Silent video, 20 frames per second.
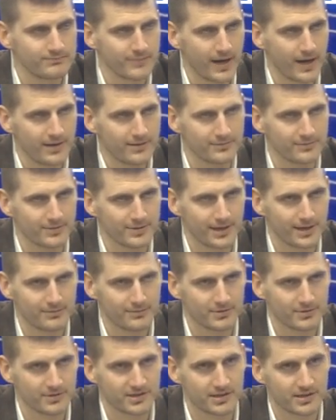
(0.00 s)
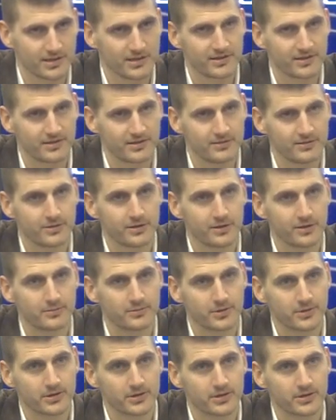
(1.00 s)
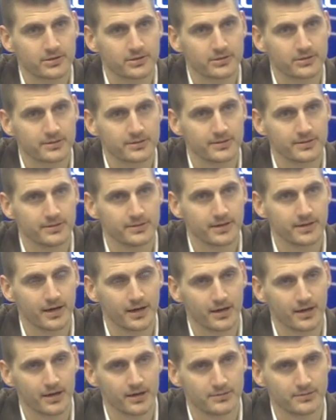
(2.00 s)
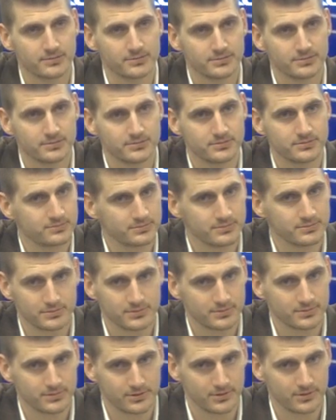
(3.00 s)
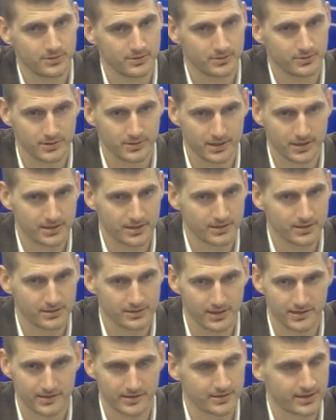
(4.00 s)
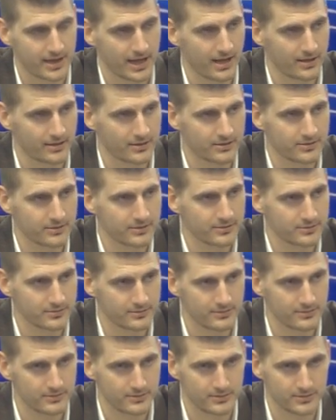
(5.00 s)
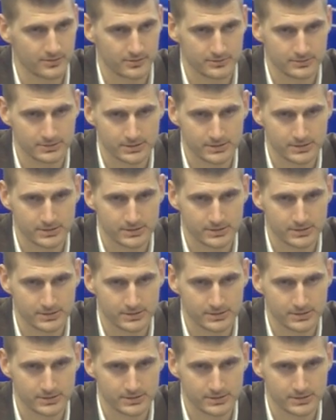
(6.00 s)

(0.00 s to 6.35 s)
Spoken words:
I don't want to say it's a dirty work. You know, I think that that's a talent. You know,